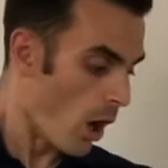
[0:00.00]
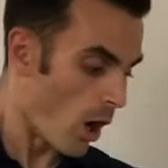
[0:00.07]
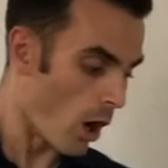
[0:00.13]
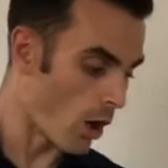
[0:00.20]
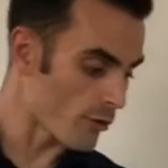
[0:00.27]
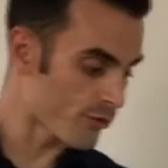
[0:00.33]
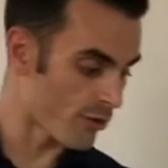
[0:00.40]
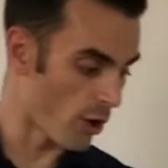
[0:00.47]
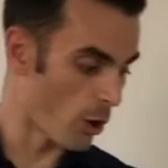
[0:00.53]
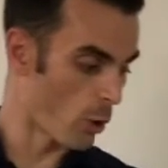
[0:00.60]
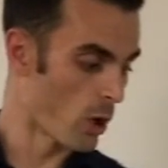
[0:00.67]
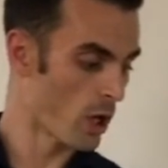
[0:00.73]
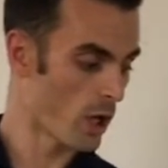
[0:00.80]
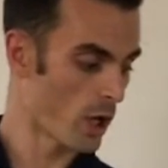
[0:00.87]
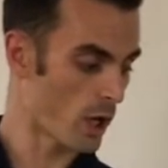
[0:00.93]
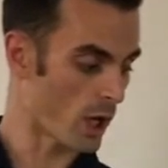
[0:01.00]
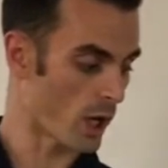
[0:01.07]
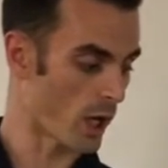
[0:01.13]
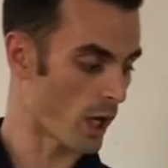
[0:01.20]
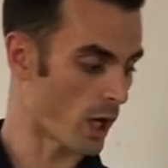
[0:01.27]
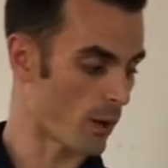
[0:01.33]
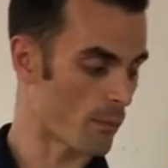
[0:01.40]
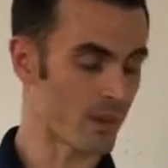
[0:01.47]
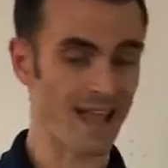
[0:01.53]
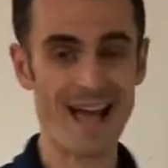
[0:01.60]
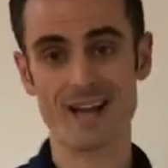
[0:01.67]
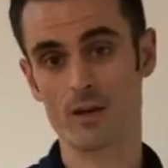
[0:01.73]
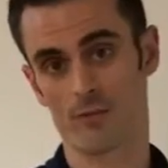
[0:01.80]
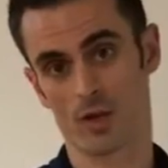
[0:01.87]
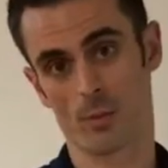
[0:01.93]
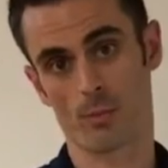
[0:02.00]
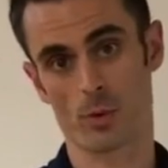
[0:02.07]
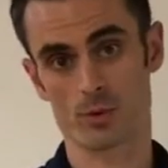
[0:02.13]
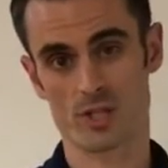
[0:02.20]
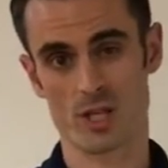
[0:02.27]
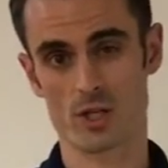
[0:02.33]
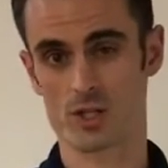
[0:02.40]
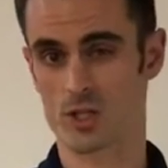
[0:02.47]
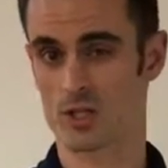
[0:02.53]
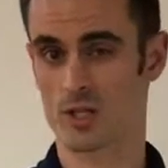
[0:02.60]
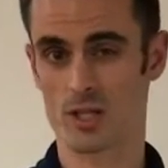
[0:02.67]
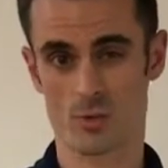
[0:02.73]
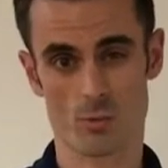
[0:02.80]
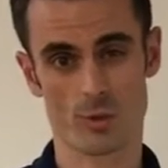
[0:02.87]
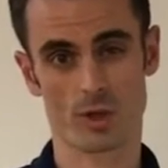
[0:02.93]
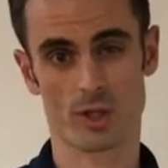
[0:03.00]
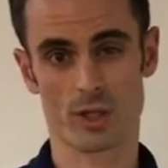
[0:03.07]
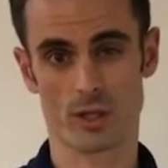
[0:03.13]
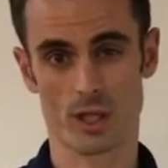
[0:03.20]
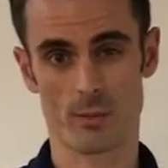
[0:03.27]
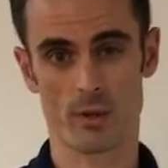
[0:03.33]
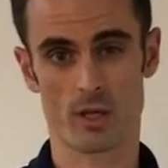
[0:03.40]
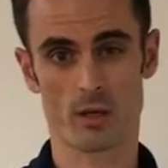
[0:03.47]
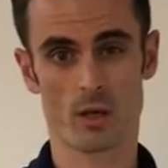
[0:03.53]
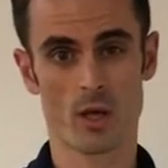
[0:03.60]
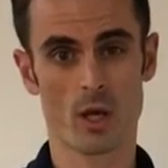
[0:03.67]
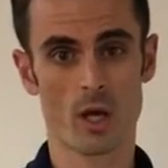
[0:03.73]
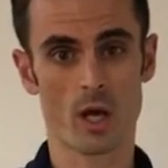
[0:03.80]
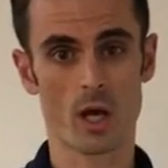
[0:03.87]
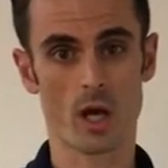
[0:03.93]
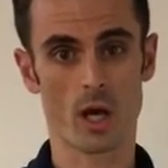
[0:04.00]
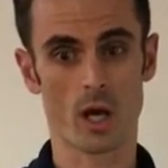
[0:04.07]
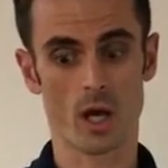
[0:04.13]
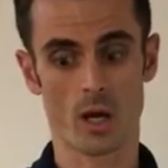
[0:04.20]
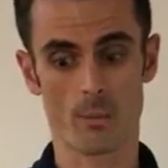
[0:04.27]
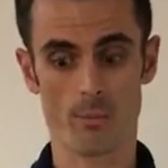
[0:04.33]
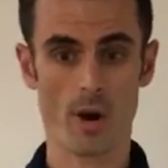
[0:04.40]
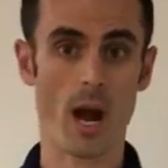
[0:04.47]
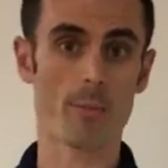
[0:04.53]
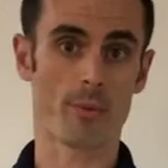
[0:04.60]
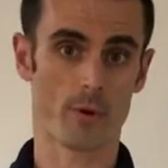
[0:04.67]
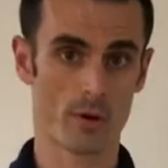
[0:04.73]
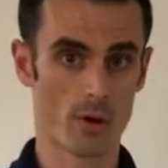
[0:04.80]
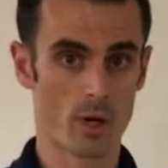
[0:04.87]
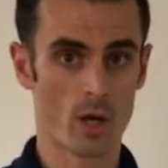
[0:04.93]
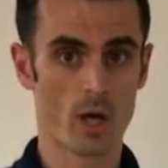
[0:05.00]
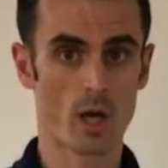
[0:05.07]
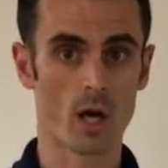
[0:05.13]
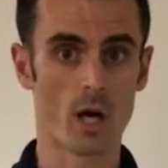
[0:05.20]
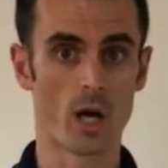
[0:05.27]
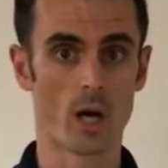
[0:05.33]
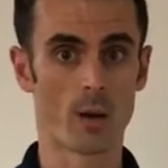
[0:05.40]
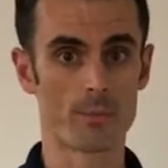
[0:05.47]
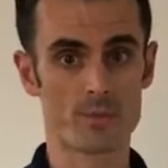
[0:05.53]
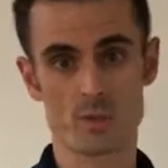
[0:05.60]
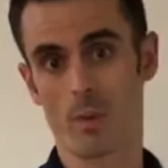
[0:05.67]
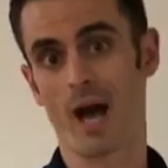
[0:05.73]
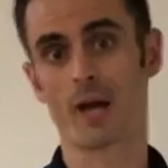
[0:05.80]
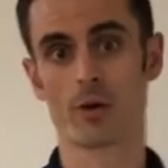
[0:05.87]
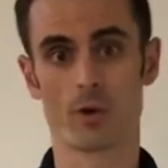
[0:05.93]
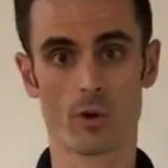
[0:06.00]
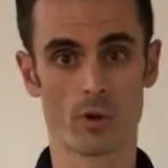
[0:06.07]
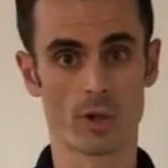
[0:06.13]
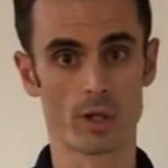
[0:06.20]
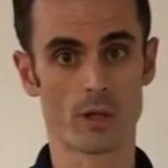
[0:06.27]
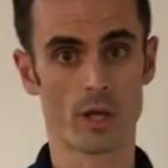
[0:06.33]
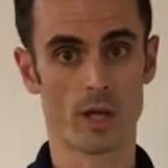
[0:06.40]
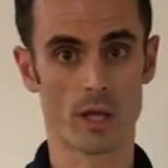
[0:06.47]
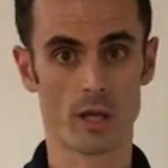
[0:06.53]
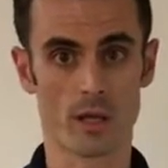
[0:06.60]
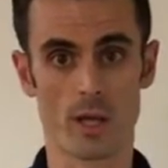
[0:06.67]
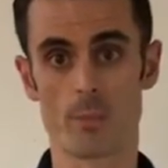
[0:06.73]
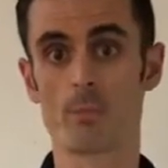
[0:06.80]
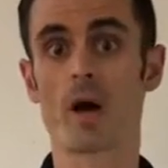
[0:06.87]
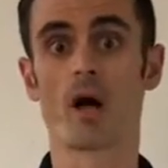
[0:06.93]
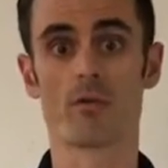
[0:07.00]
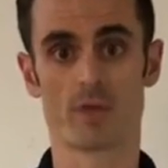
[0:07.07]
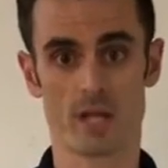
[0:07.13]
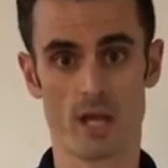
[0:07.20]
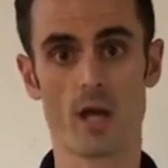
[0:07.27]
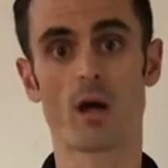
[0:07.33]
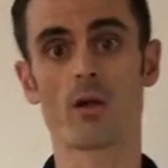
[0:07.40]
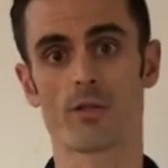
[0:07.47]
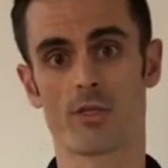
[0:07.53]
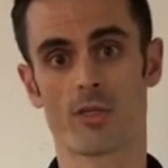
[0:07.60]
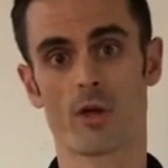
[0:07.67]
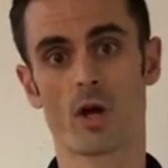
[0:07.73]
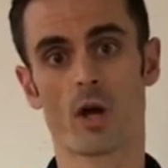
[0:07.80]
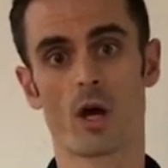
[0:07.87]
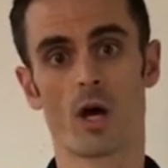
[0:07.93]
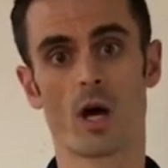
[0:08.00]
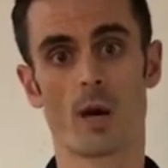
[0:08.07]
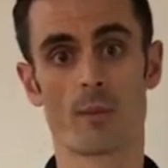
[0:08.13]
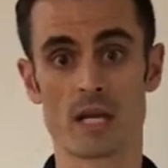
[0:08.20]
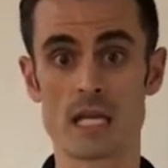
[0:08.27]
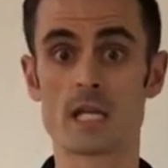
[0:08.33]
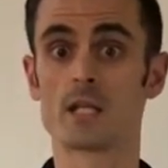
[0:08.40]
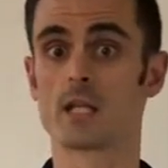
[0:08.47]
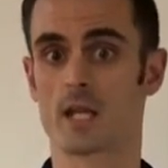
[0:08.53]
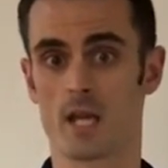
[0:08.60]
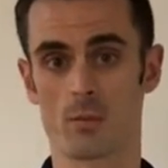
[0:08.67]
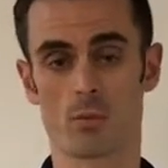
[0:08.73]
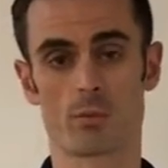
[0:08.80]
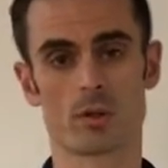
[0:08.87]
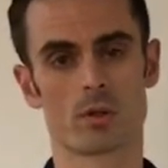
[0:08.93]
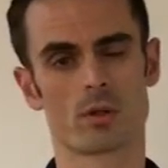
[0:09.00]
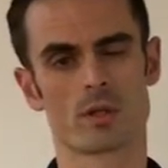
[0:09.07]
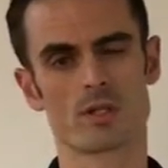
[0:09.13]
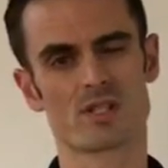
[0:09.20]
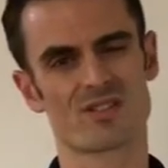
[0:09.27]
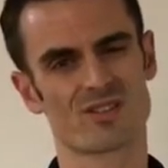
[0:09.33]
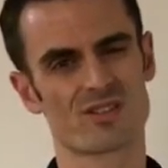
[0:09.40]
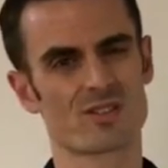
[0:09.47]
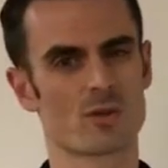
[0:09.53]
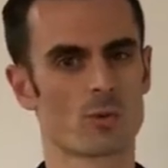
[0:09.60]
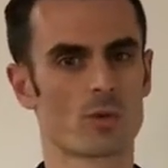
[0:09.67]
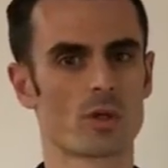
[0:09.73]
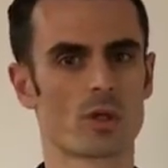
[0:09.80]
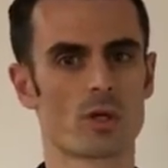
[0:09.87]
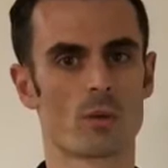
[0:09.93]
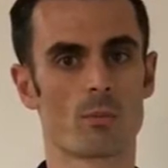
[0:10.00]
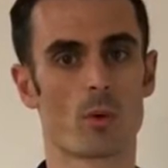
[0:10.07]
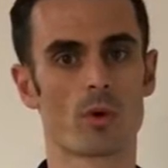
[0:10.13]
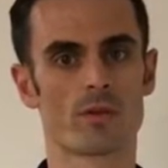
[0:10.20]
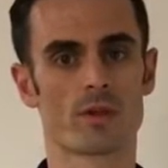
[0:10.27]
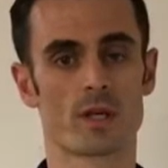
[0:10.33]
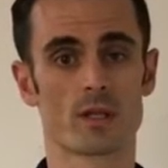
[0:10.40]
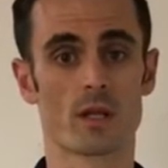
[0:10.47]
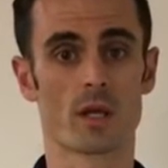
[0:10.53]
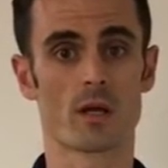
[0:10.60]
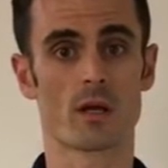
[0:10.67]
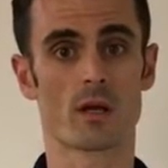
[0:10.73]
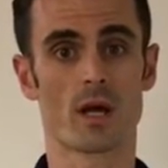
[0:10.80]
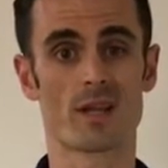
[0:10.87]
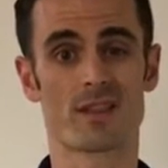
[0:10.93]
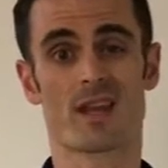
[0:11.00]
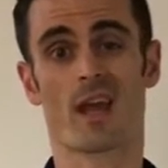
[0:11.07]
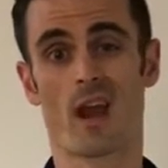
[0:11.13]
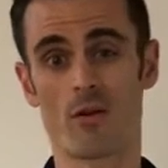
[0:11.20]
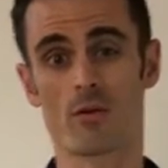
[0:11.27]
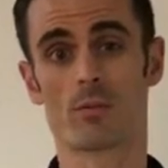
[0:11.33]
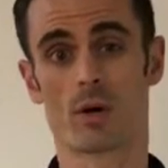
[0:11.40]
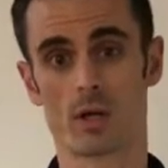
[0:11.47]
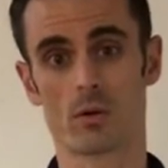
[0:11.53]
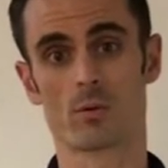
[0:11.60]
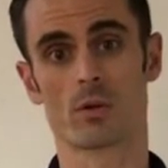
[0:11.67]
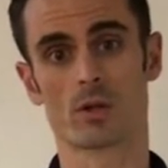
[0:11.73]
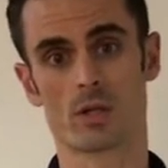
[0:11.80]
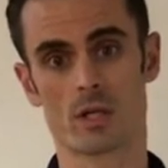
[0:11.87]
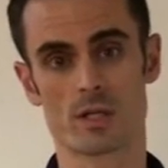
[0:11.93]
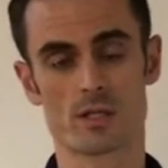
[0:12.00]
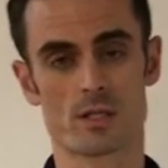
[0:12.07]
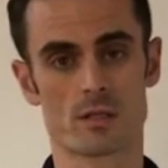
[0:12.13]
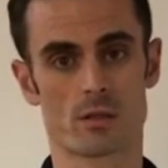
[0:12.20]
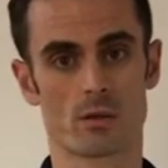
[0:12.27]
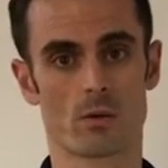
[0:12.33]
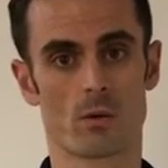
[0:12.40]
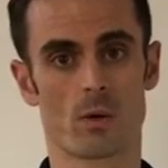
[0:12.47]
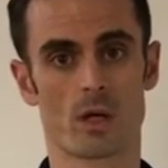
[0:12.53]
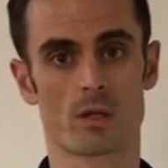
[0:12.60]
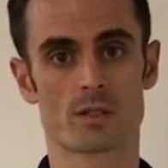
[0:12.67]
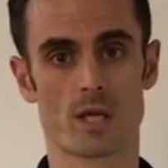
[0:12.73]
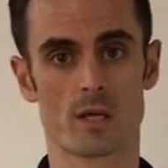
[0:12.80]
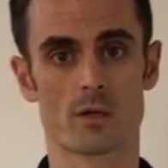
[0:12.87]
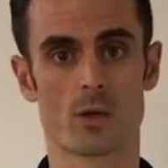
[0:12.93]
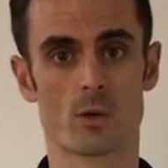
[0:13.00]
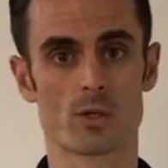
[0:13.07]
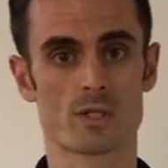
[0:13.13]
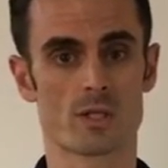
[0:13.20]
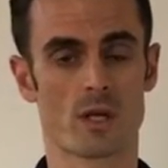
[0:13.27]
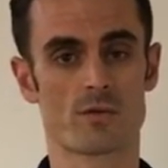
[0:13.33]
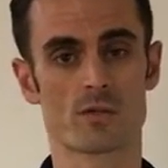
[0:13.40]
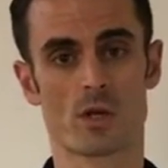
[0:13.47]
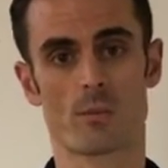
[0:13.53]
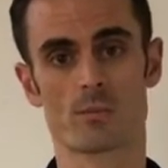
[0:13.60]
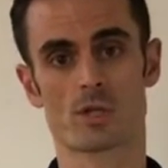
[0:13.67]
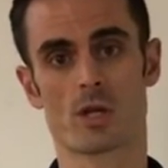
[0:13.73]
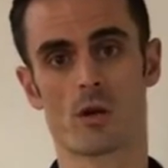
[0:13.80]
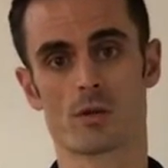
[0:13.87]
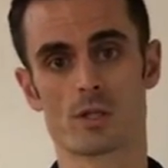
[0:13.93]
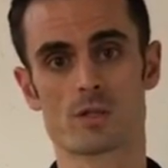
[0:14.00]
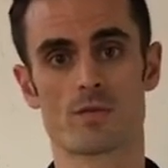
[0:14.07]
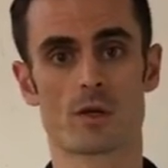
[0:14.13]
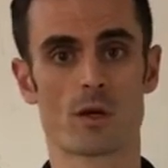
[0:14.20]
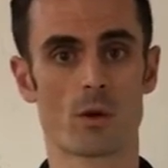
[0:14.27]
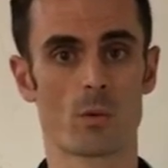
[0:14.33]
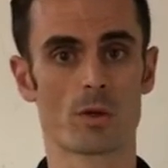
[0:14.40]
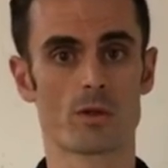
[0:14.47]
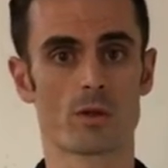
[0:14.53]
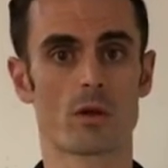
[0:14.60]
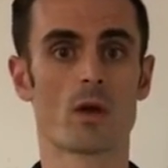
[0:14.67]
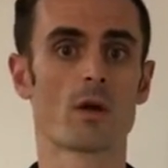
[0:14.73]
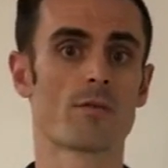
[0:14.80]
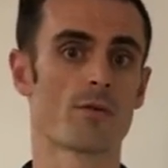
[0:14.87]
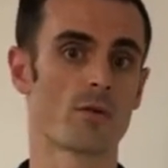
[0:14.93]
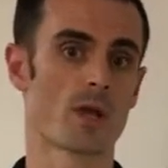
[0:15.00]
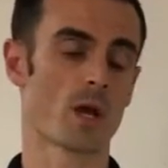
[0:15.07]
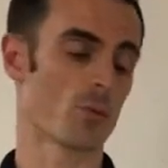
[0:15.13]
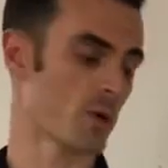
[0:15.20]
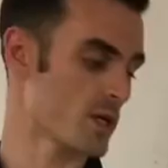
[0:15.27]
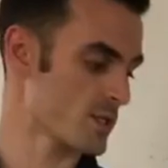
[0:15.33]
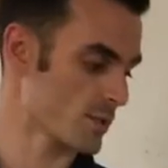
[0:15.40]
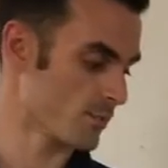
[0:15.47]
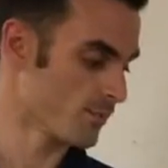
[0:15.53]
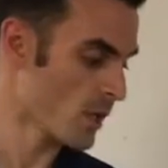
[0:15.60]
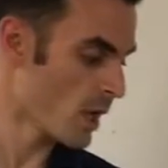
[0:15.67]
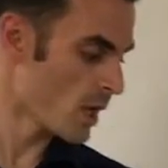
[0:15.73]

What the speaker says: Also, lack of hip rotation can really limit proper spinal and pelvic health and healing capabilities. So this is a really important thing that I think everybody really needs to take notice of. So I'm sharing this video with you for that reason.